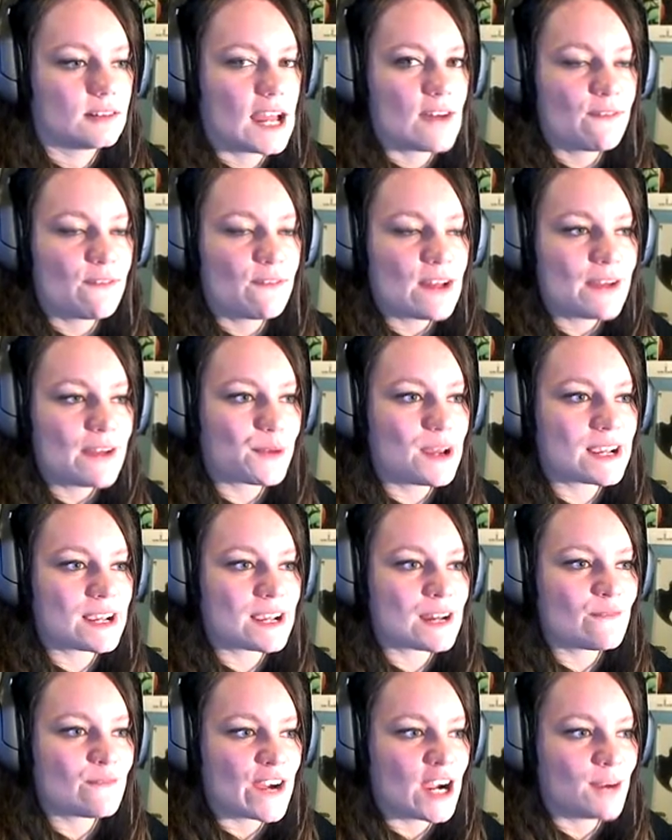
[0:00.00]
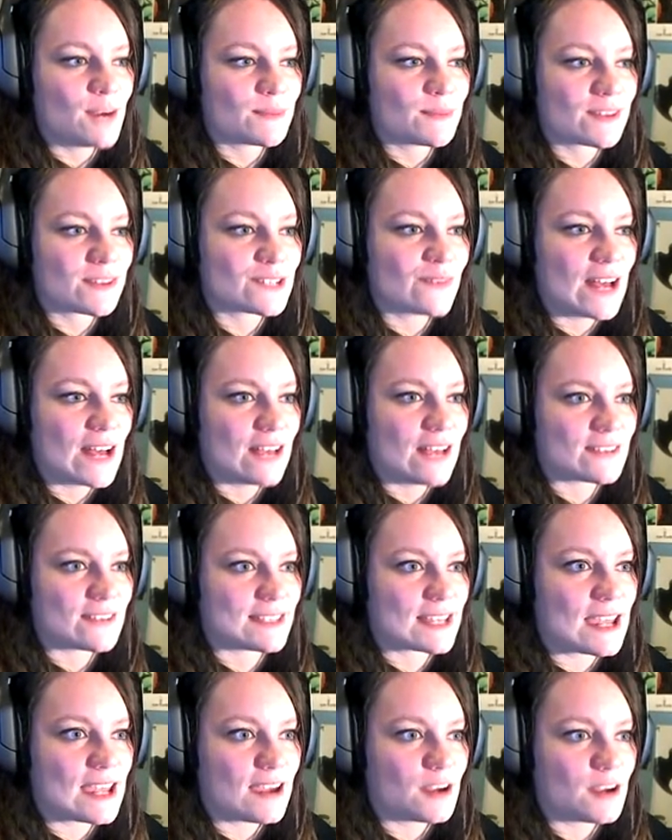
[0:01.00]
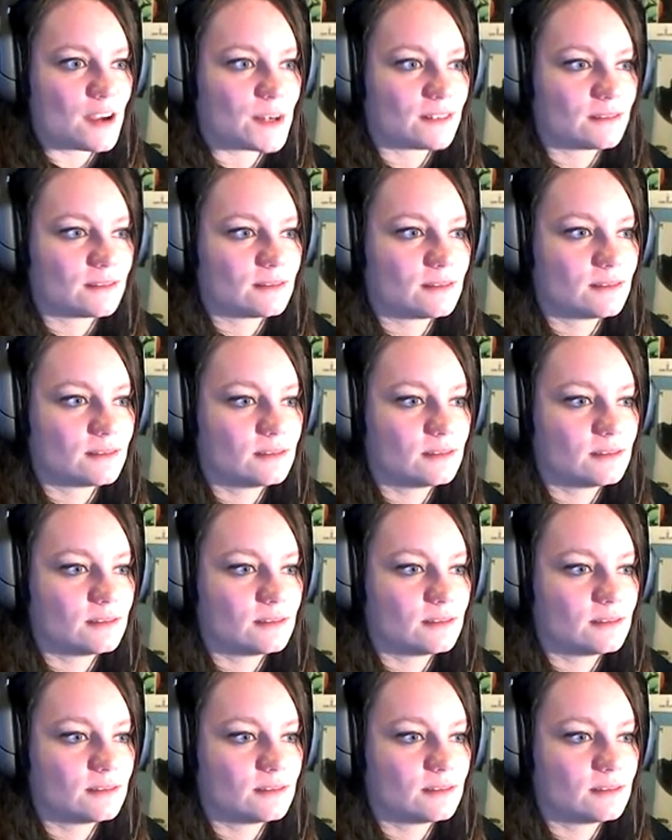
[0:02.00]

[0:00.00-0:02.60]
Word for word: Half-Life 3 confirmed there's valves in the game!